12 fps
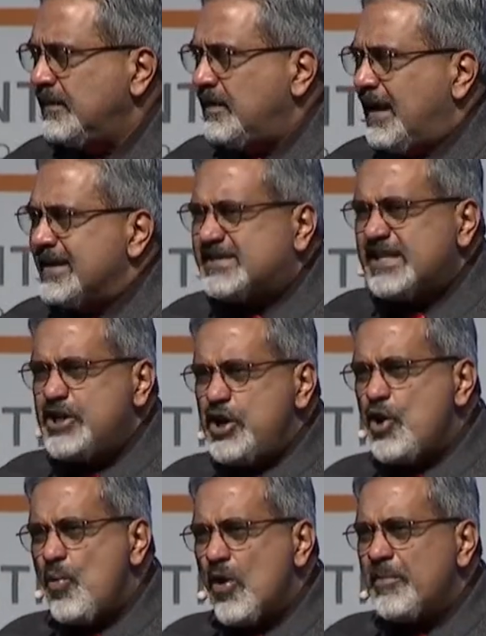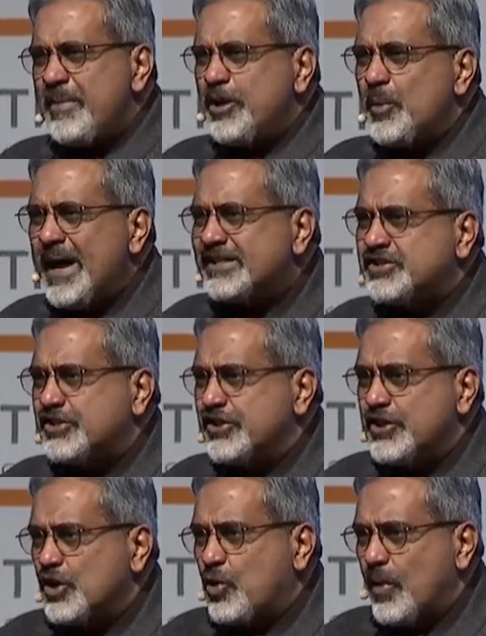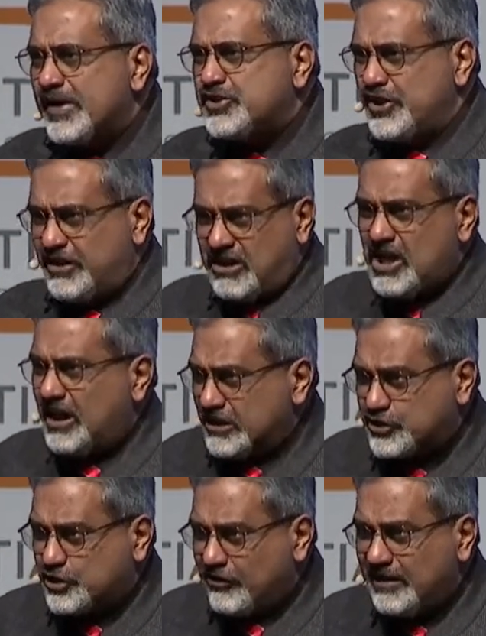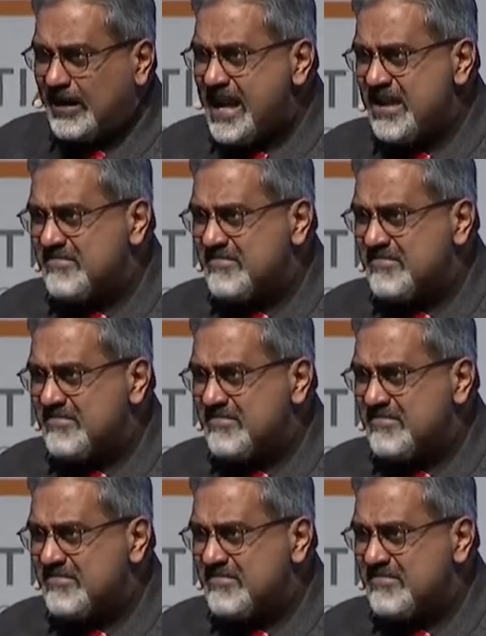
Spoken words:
I said, do you want me to answer your question culturally,